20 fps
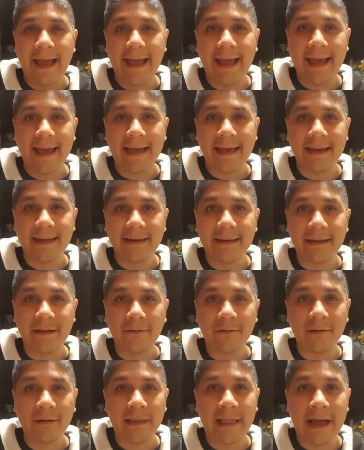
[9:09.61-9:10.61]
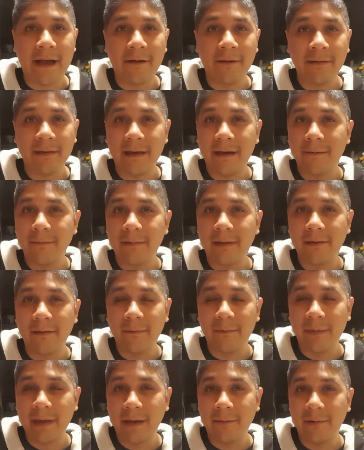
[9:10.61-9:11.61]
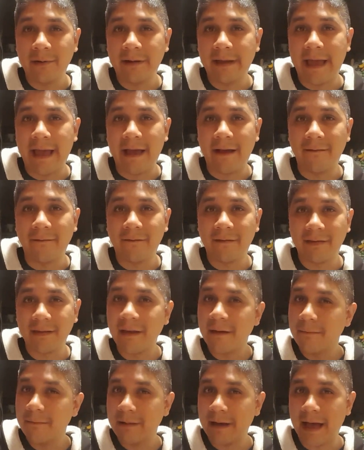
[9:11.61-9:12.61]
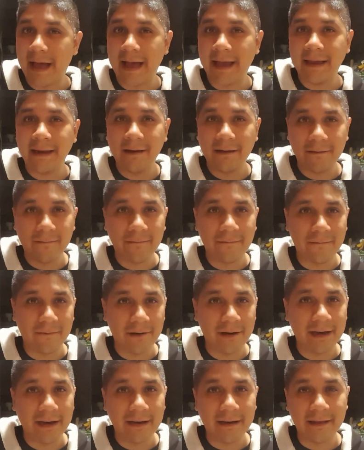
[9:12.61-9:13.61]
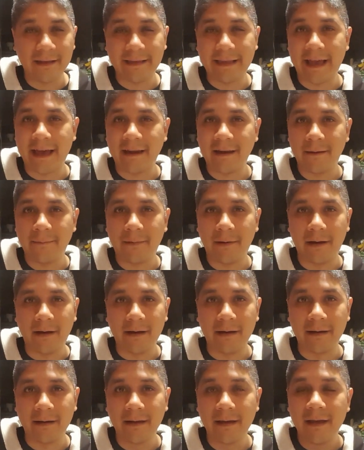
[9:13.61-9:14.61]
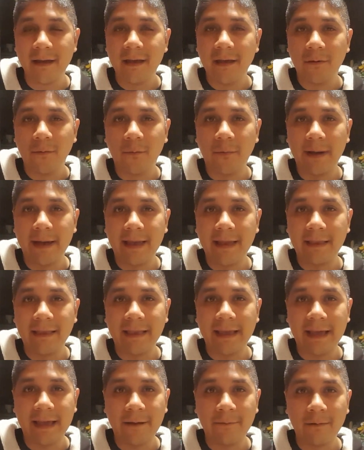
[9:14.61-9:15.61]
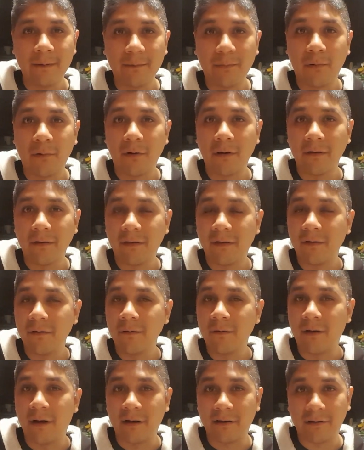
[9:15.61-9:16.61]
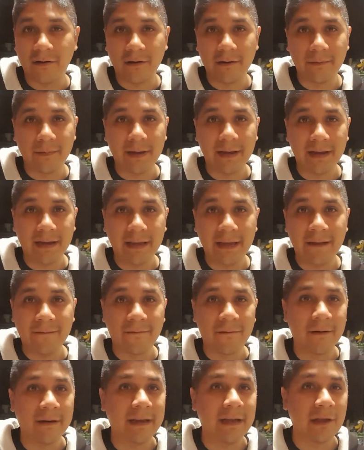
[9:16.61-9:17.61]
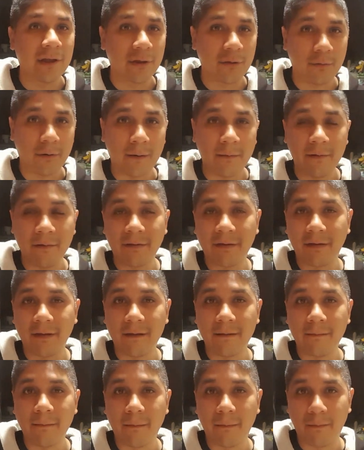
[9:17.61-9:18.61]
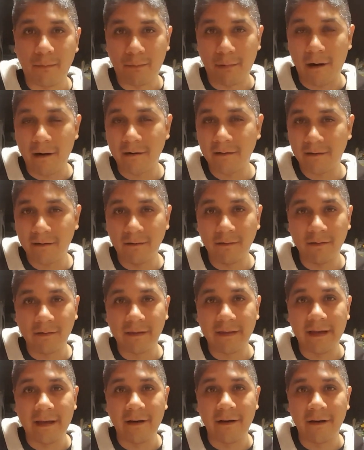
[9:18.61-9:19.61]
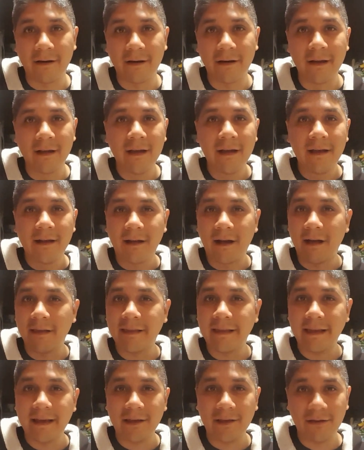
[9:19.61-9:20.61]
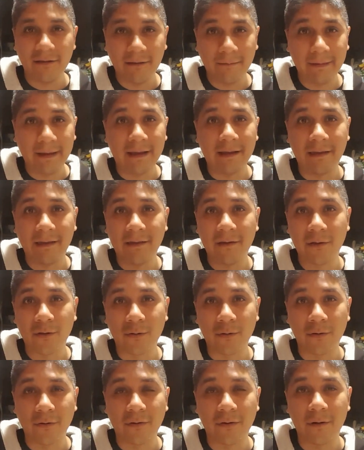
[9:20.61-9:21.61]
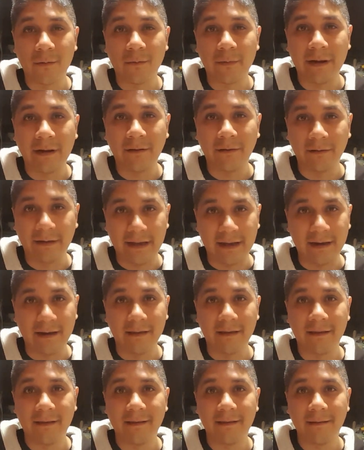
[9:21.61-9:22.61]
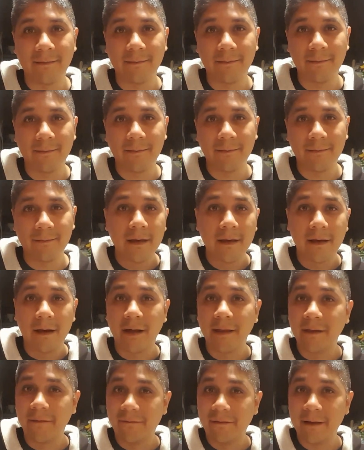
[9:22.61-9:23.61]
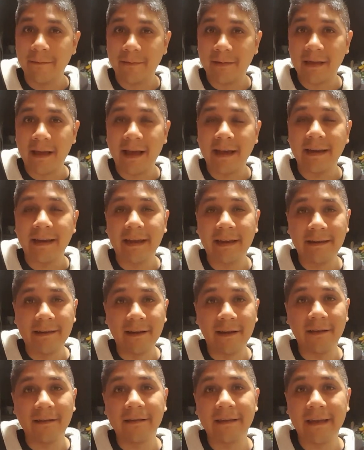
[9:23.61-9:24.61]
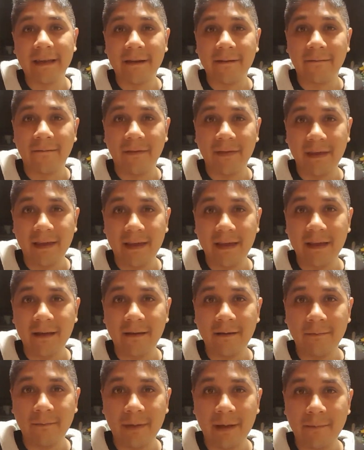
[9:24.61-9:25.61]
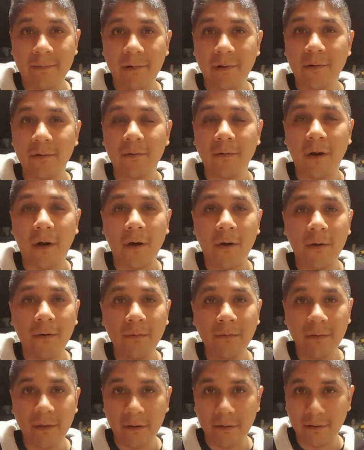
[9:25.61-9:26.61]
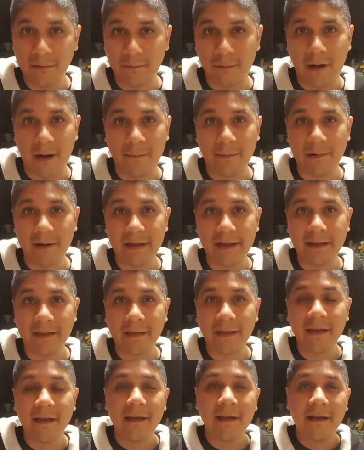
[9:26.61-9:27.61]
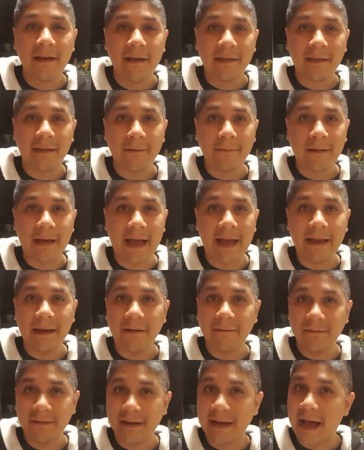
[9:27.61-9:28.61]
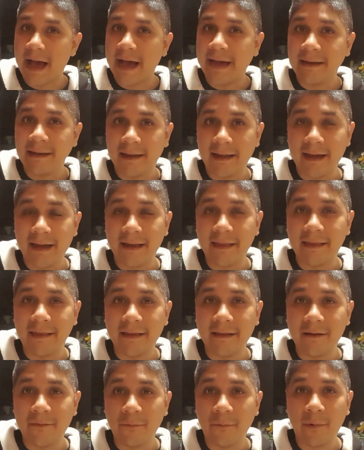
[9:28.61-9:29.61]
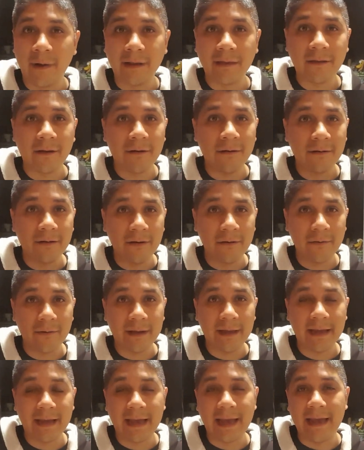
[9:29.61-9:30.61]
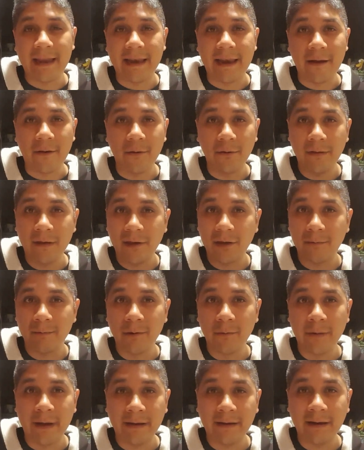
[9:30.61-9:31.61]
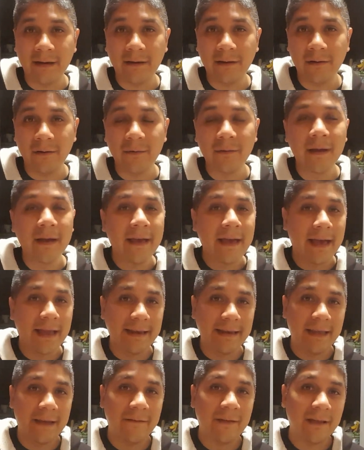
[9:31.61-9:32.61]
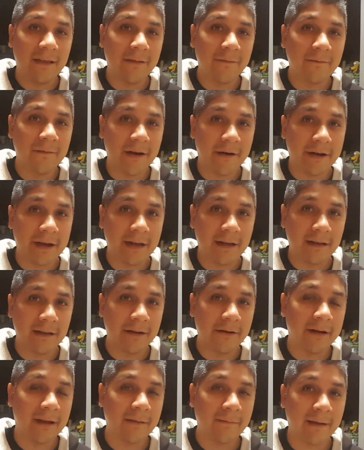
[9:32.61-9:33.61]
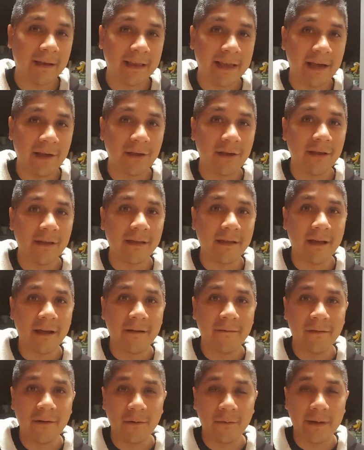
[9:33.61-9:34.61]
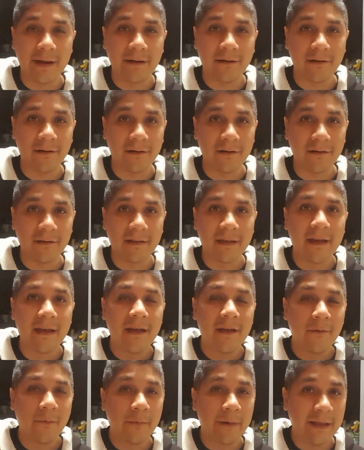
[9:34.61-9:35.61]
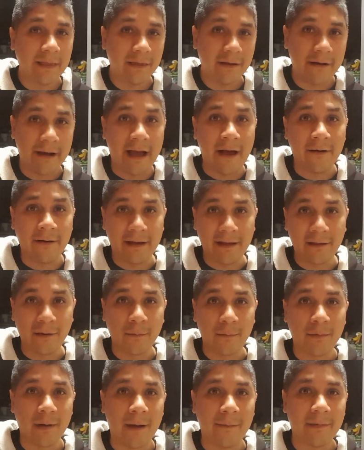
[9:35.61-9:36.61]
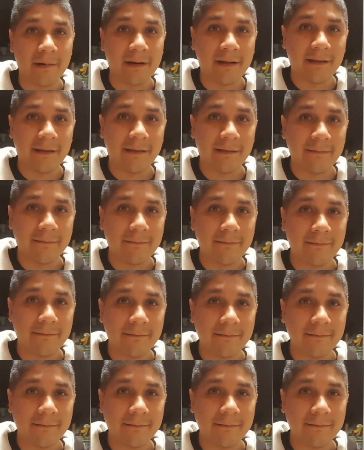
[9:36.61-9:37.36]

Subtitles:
And it will allow them to be able to have some kind of footing to stand upon when they report to Oxnard PD for any troublesome parcels that are causing issues because of the short-term rental tenants. On the flip side, it does give the people who own those properties some kind of guidelines in what they're doing and who they should be renting to, and giving some very clear expectations of their renters when they're out at their properties.